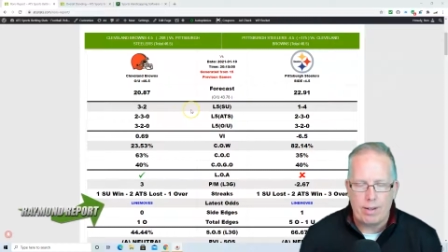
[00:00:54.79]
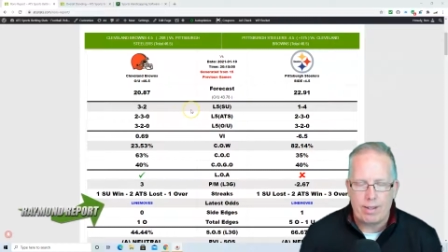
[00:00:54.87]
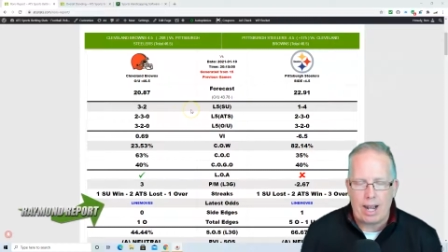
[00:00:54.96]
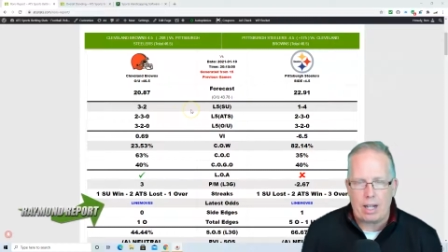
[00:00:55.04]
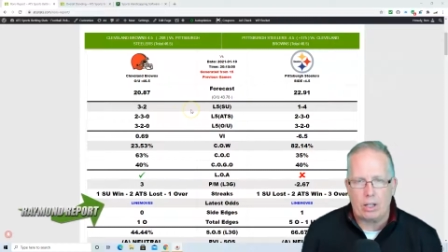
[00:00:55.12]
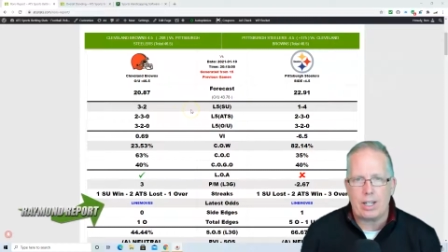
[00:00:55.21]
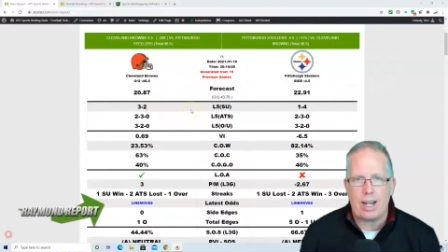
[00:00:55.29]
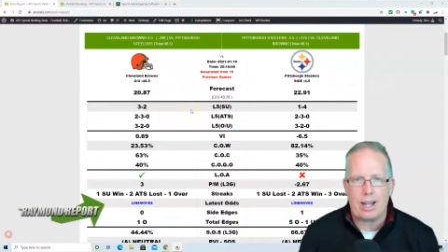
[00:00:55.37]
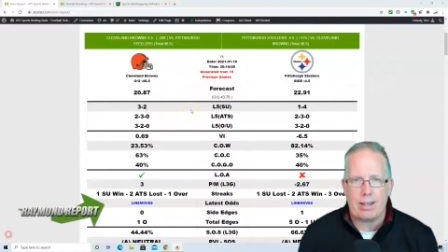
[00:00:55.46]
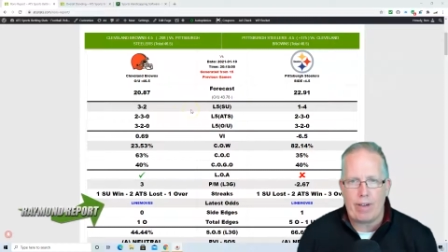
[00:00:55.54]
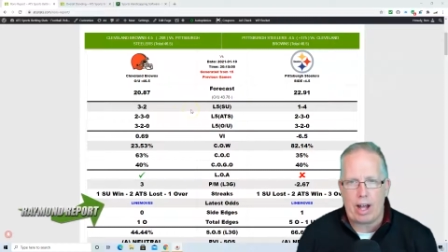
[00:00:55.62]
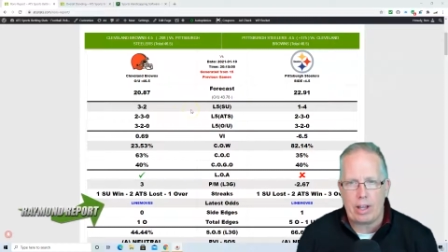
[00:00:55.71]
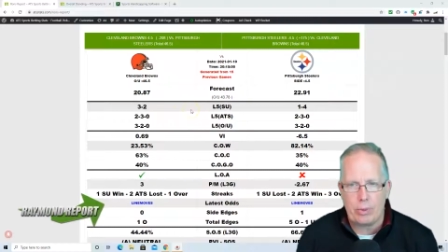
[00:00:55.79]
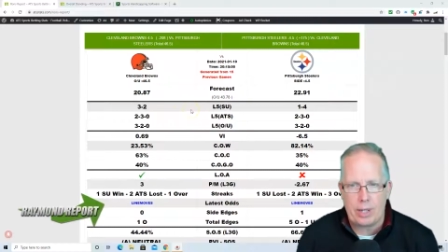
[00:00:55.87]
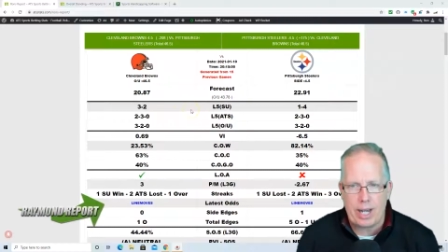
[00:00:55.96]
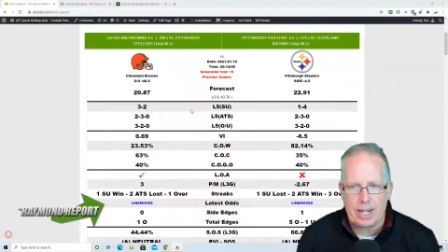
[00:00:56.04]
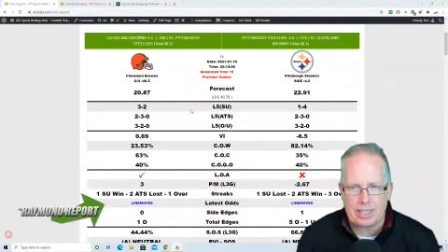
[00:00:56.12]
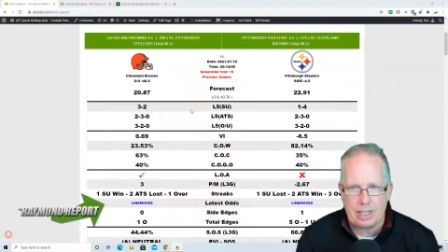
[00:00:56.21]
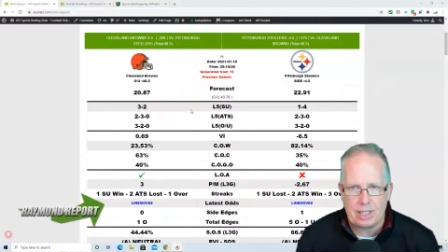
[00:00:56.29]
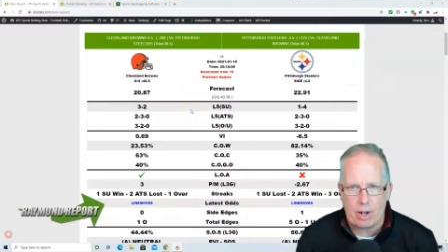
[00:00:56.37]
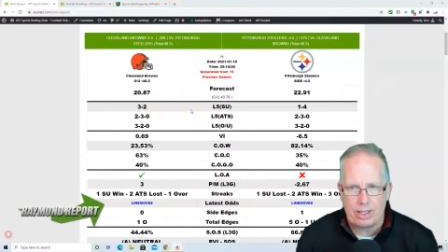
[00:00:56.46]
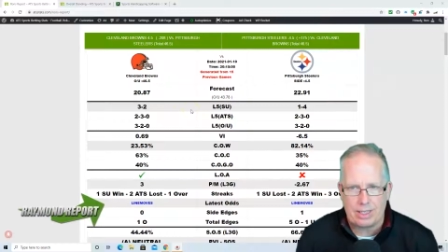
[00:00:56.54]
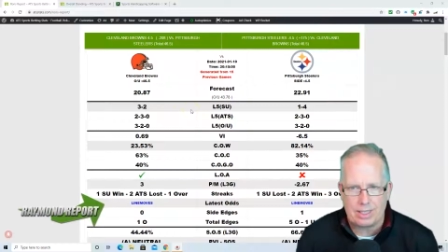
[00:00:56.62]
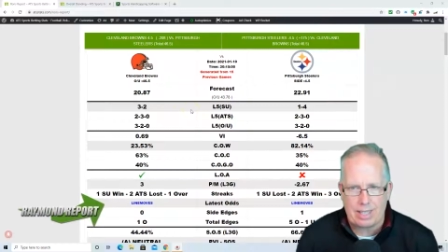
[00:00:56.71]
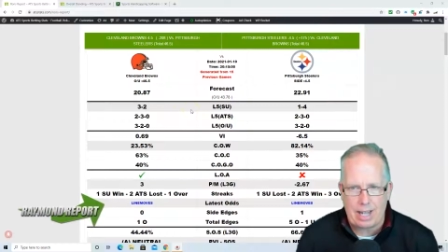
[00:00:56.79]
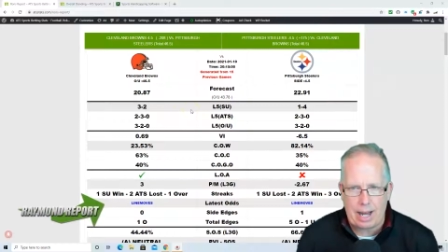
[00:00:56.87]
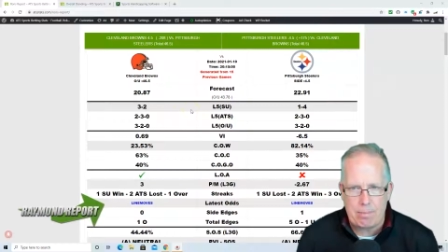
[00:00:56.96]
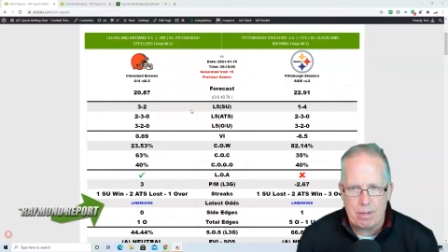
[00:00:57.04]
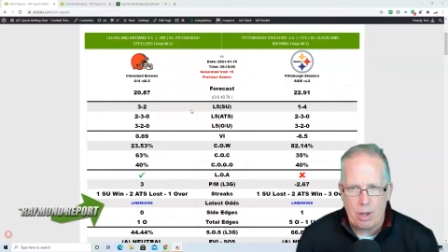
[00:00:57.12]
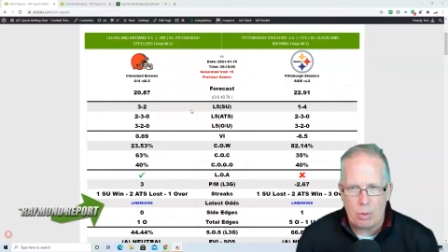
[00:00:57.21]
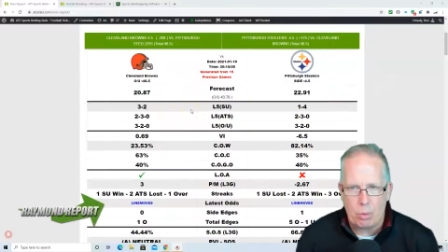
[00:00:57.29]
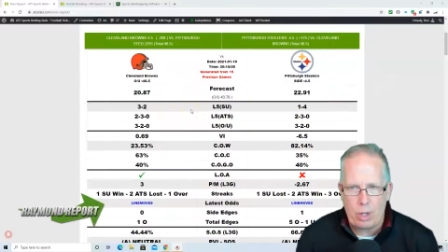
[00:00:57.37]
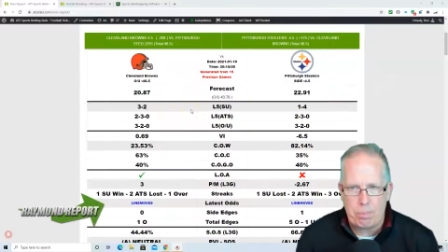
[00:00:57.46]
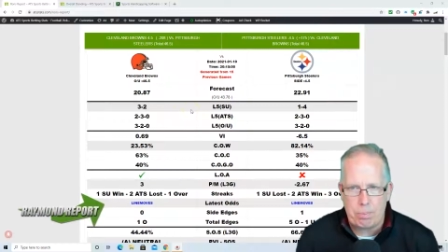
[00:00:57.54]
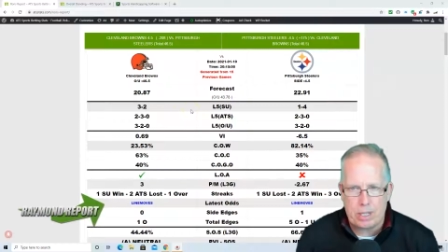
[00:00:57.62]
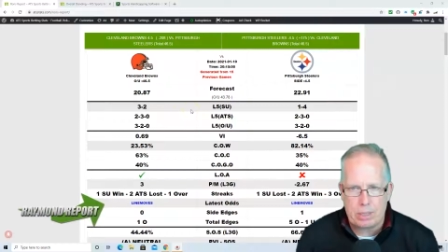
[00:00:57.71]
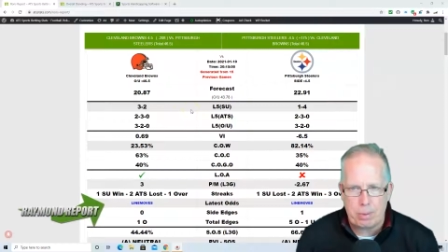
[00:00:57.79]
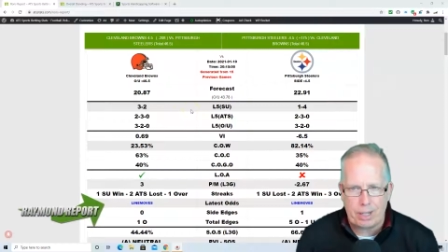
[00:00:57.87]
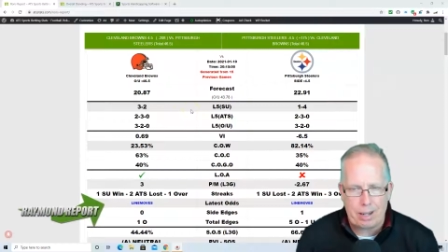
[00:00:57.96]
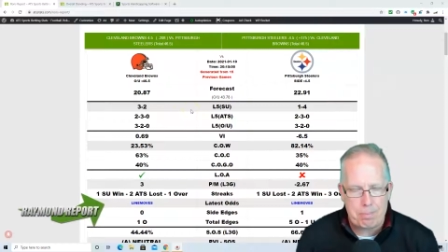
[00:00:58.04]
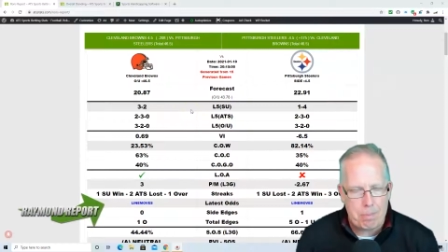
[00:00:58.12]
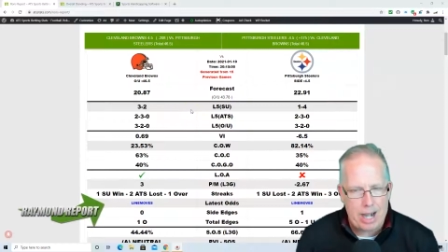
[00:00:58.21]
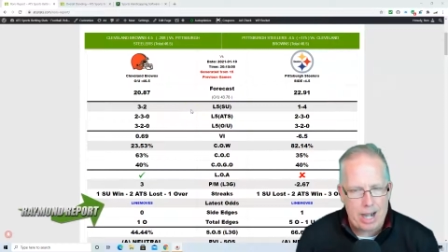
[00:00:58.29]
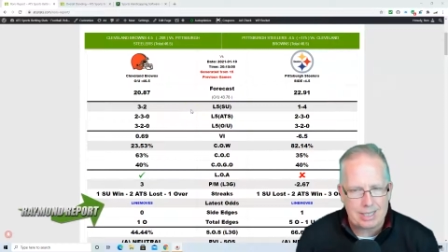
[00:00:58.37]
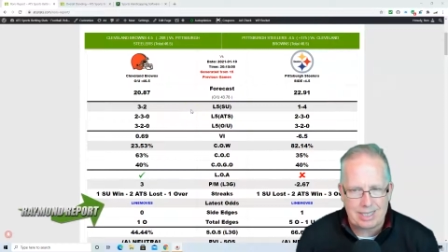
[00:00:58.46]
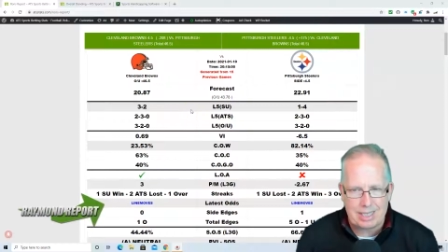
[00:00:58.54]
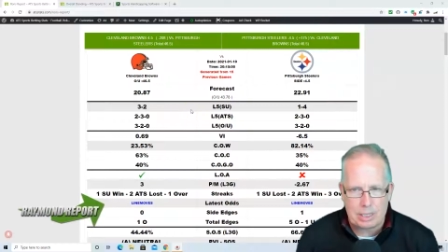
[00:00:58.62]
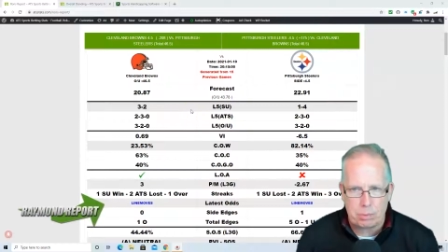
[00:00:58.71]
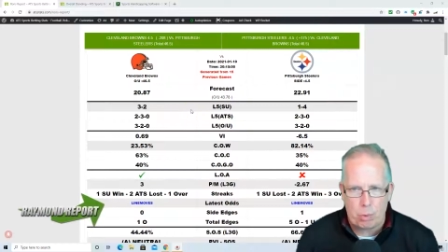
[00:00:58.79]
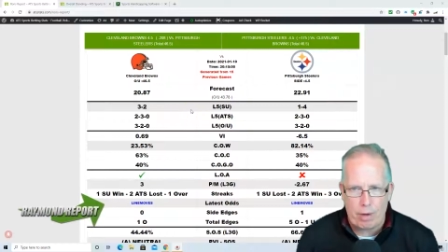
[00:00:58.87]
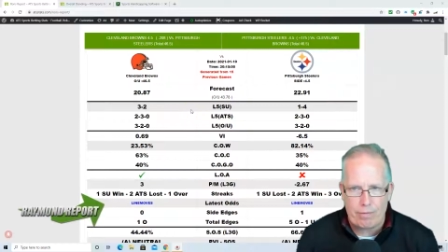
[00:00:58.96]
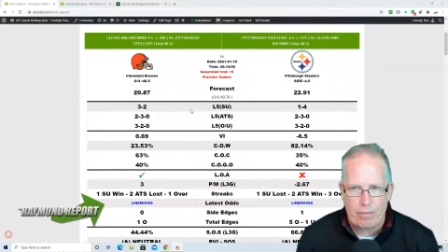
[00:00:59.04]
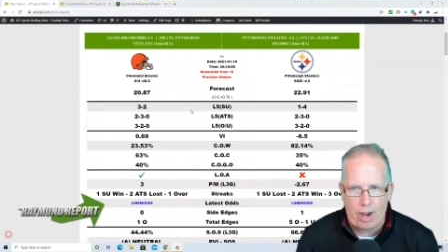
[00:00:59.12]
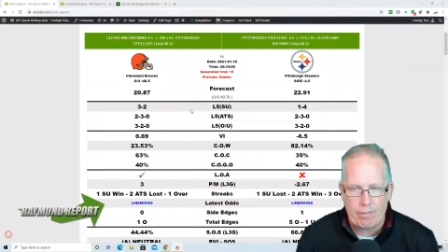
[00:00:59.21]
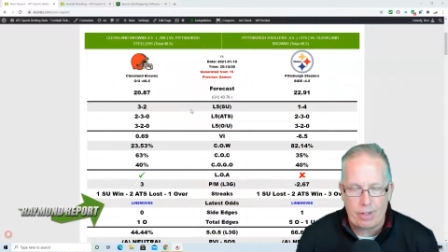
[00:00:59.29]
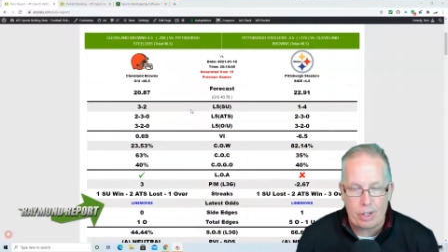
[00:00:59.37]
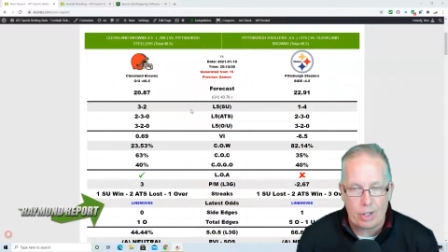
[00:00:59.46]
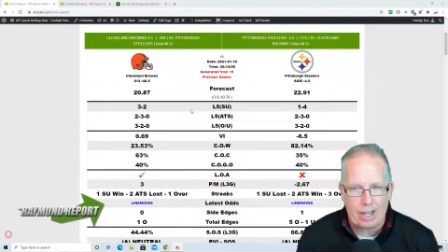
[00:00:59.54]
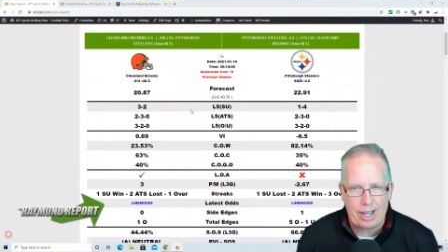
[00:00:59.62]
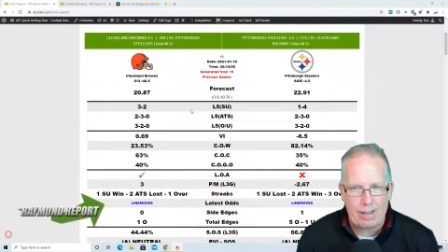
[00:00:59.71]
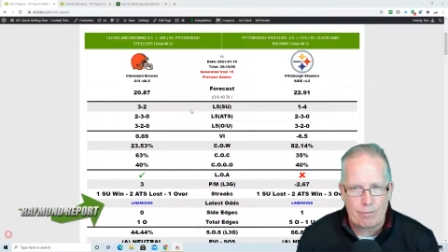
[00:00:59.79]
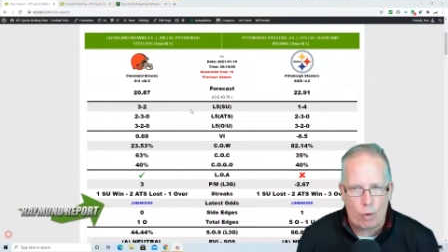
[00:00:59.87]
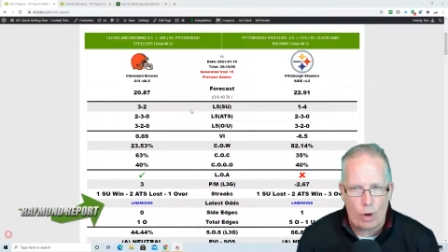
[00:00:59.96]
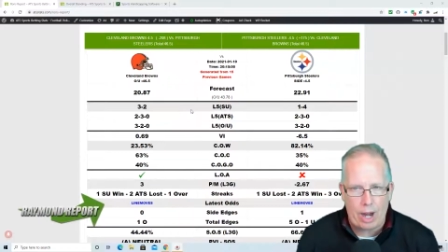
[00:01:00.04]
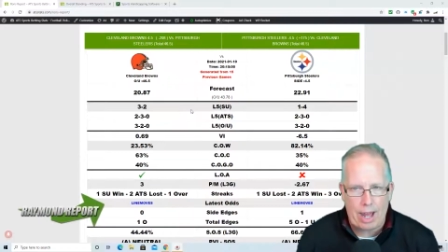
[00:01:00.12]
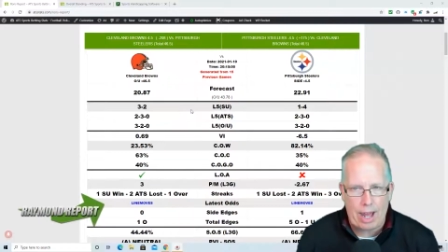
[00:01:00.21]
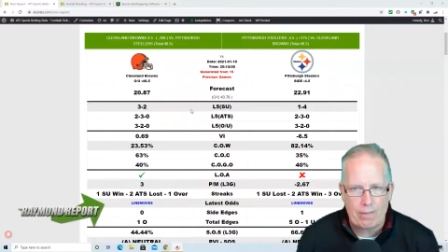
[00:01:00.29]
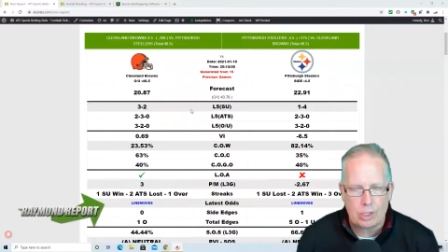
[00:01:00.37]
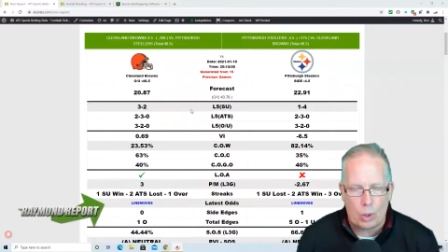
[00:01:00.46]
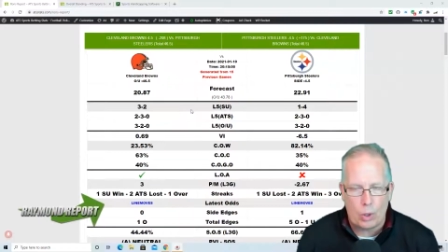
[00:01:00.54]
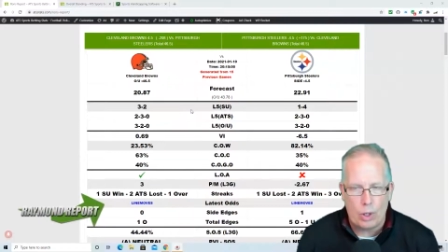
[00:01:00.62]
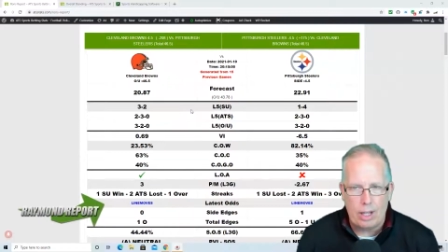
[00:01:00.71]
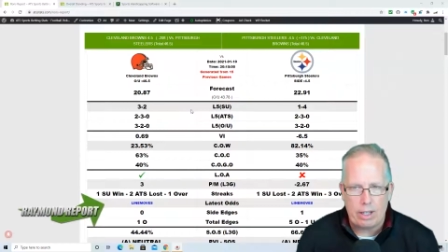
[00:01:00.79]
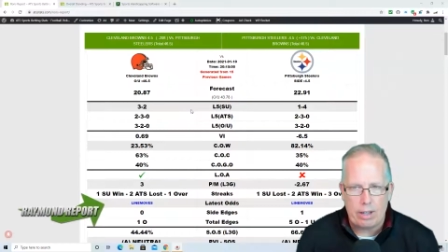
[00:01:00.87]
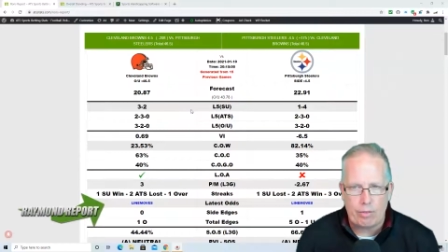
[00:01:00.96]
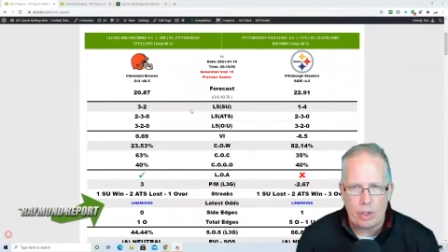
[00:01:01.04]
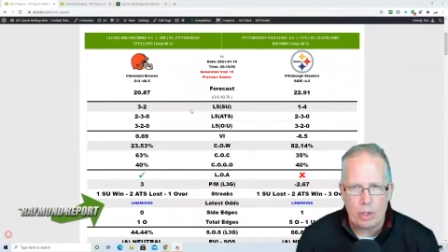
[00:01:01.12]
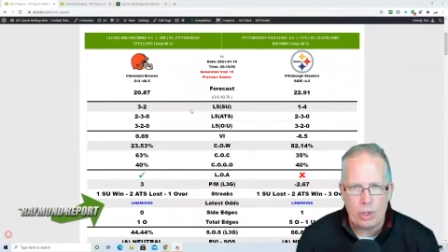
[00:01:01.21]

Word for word: Now, looking at the value index here on this game, we had Pittsburgh at minus 6.5 and you're laying four and a half. So if you do